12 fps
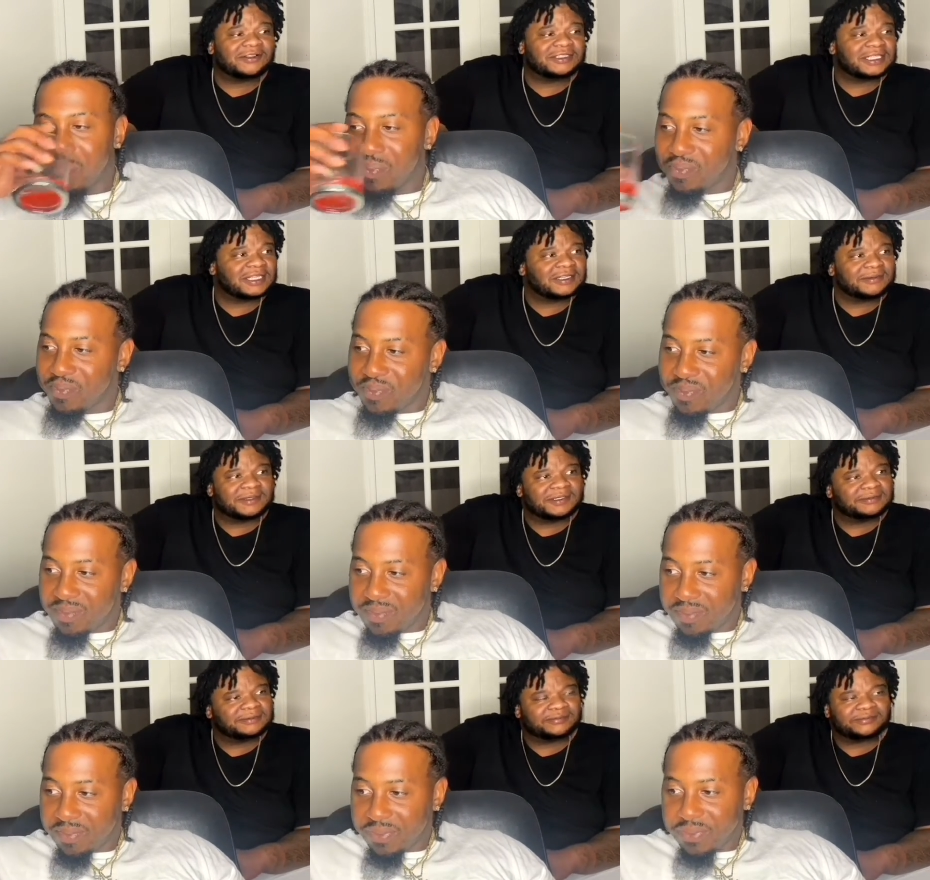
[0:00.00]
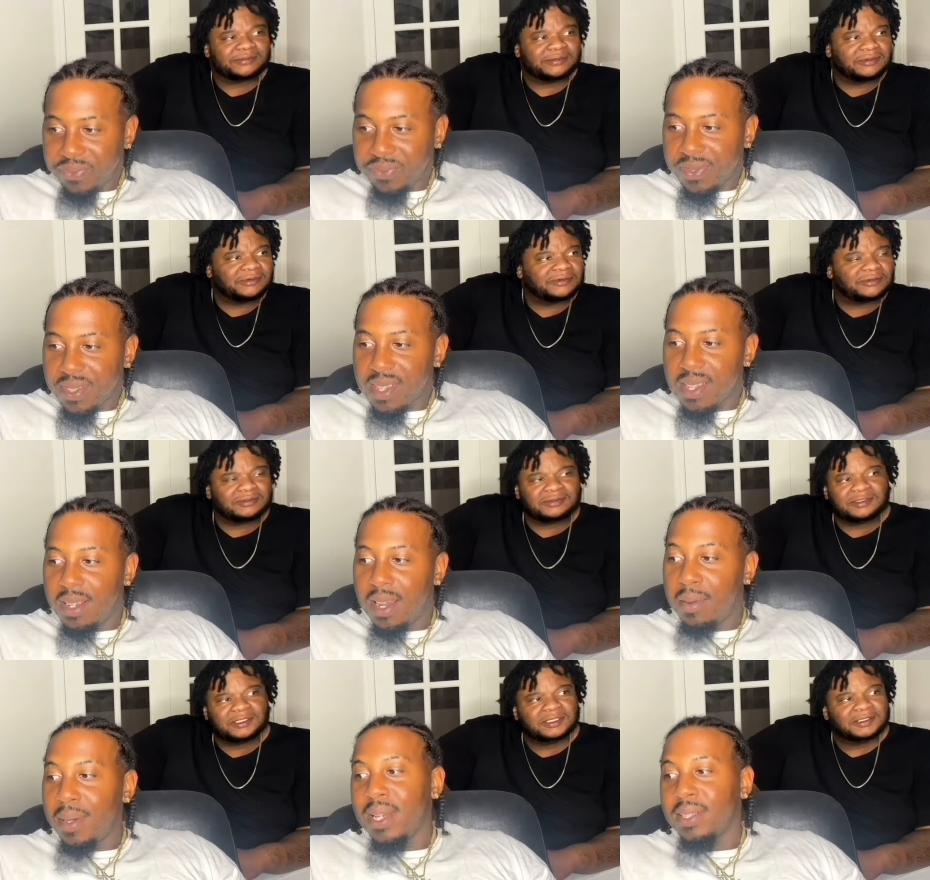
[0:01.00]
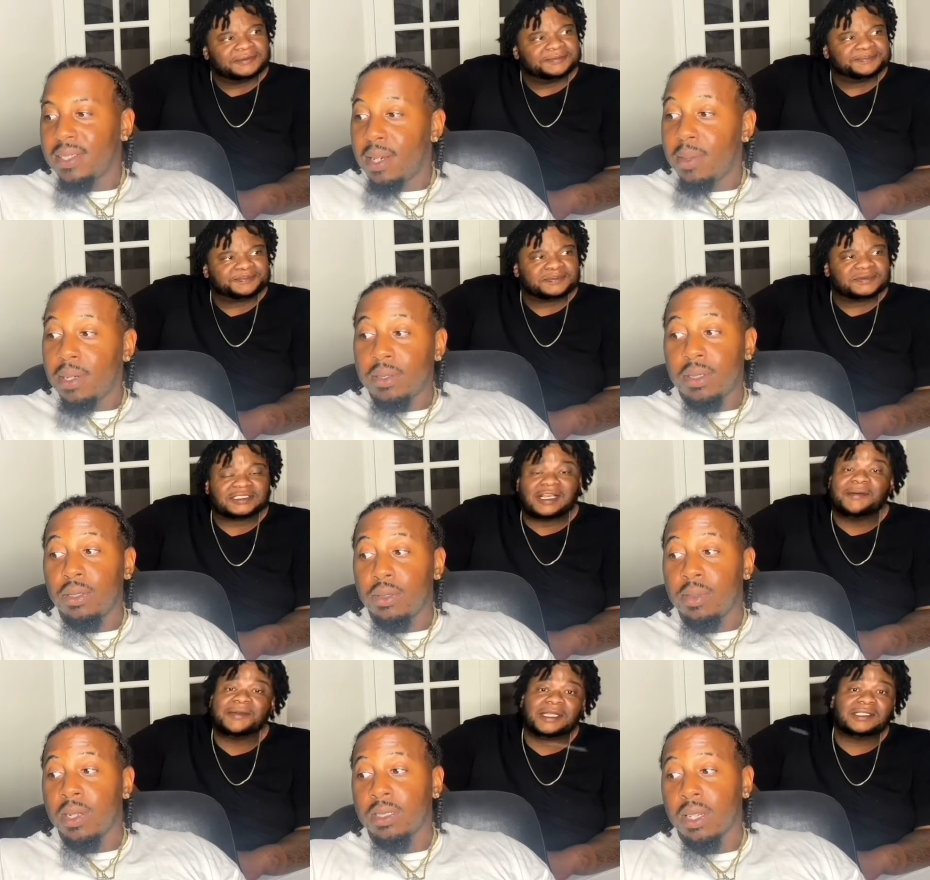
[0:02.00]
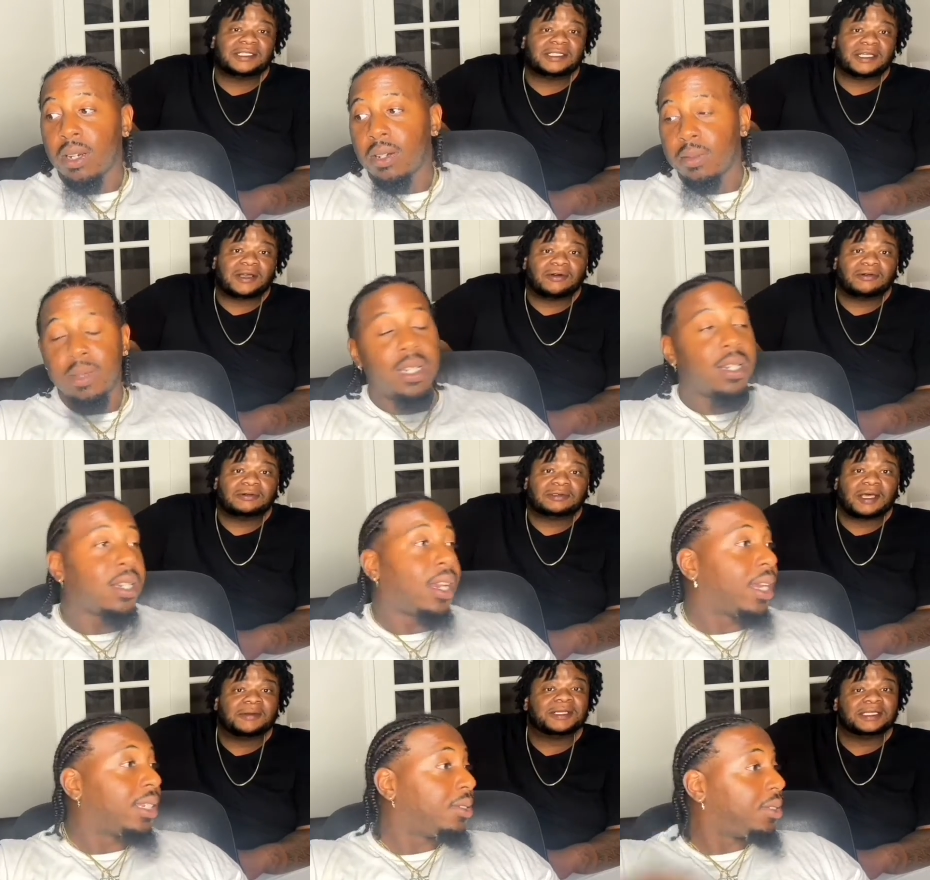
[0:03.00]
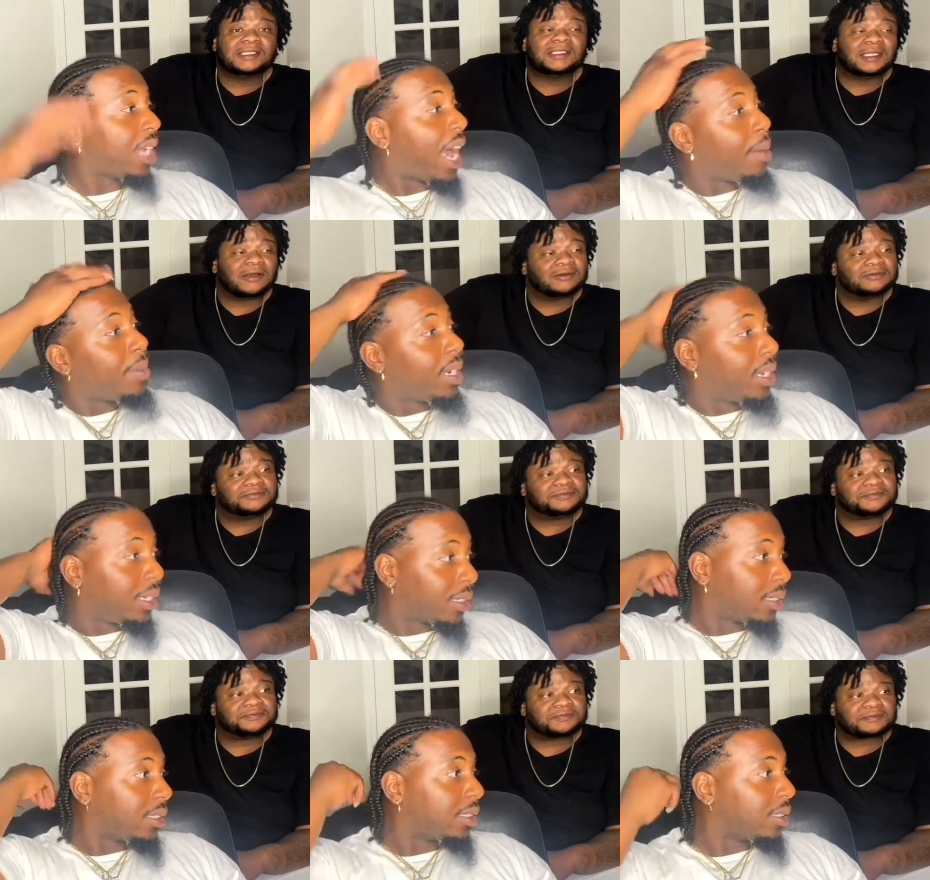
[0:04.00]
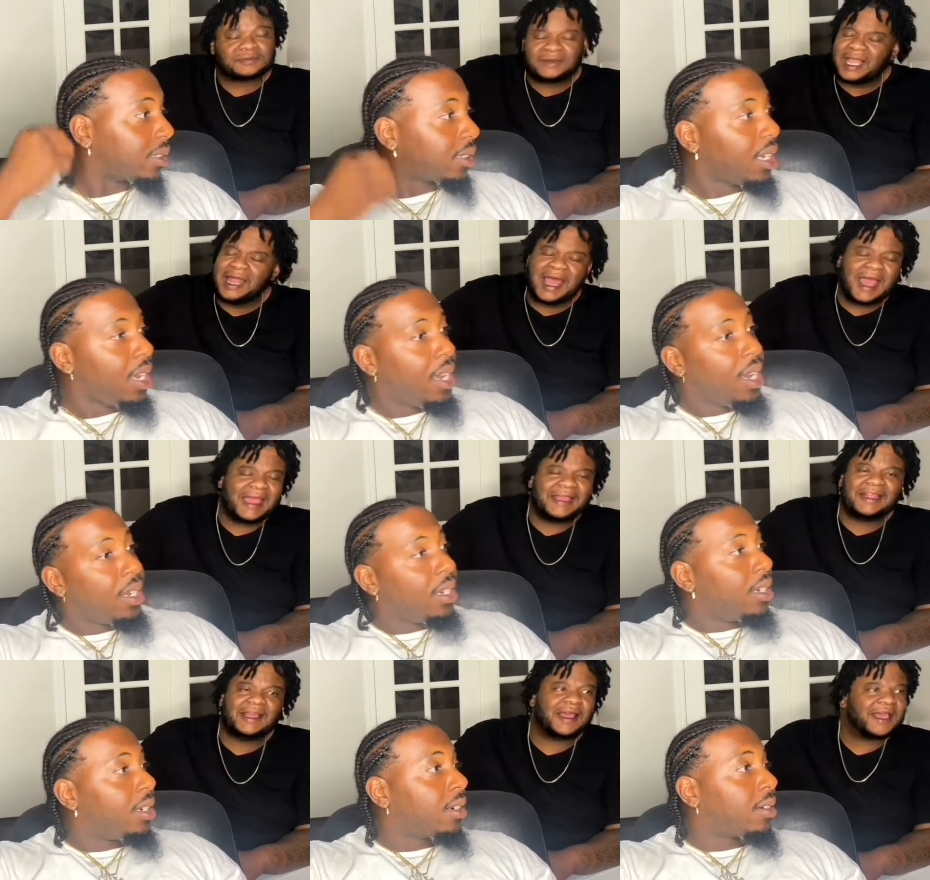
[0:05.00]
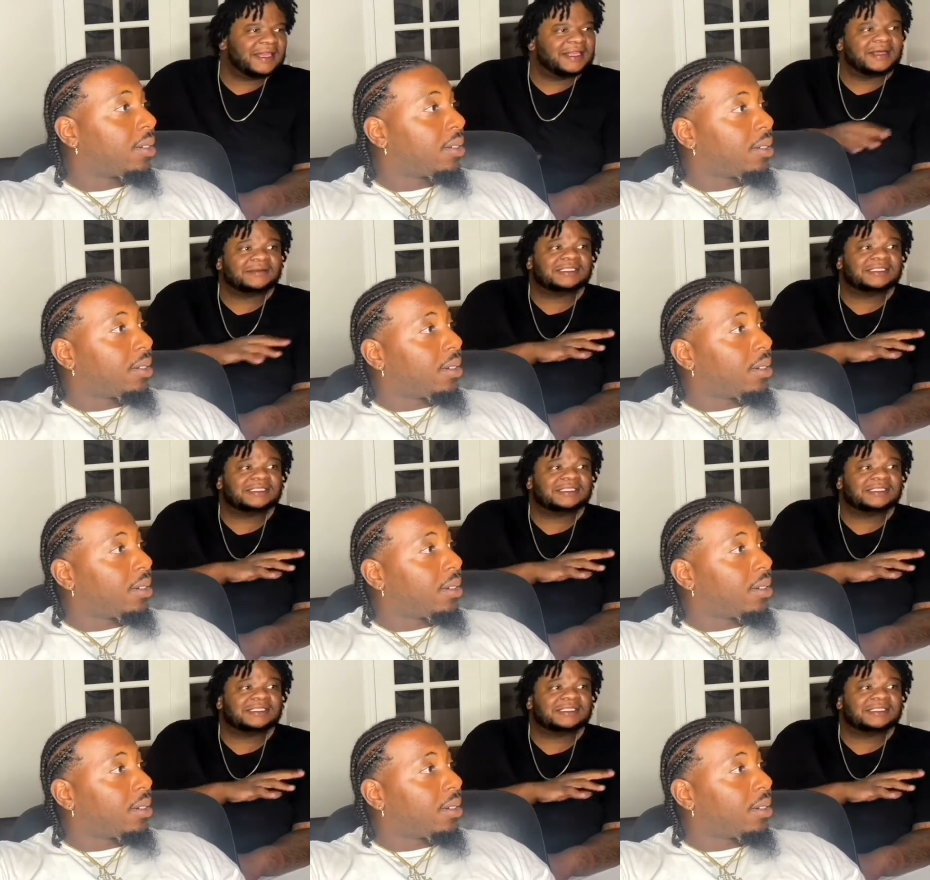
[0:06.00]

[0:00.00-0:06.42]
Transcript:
Speaker 1: to jail, but.
Speaker 2: Whew. I mean, some of them do some deserve to be there, like child molesters.
Speaker 1: I ain't, I ain't, I'm